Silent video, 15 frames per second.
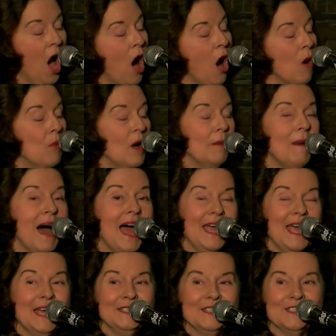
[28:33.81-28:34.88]
Oh, well, my
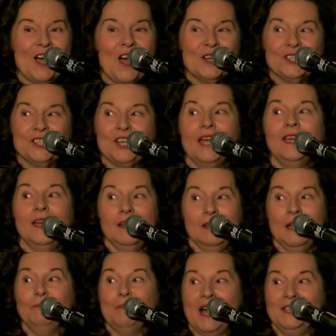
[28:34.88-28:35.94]
hands are shaking
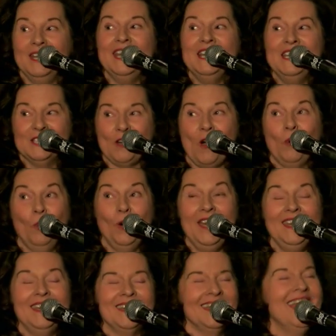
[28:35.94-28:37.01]
and my knees are weak.
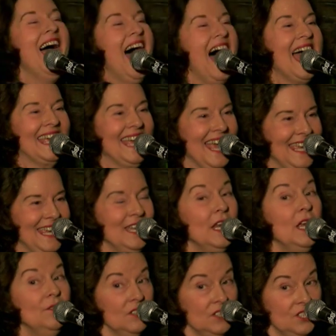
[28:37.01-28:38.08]
I can't
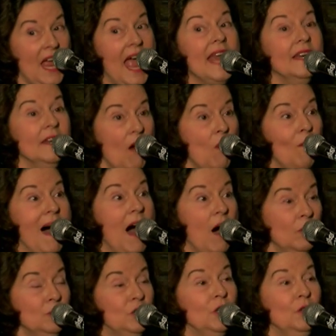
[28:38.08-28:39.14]
even stand on my
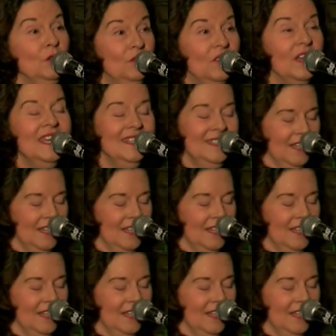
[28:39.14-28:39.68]
own 2 feet.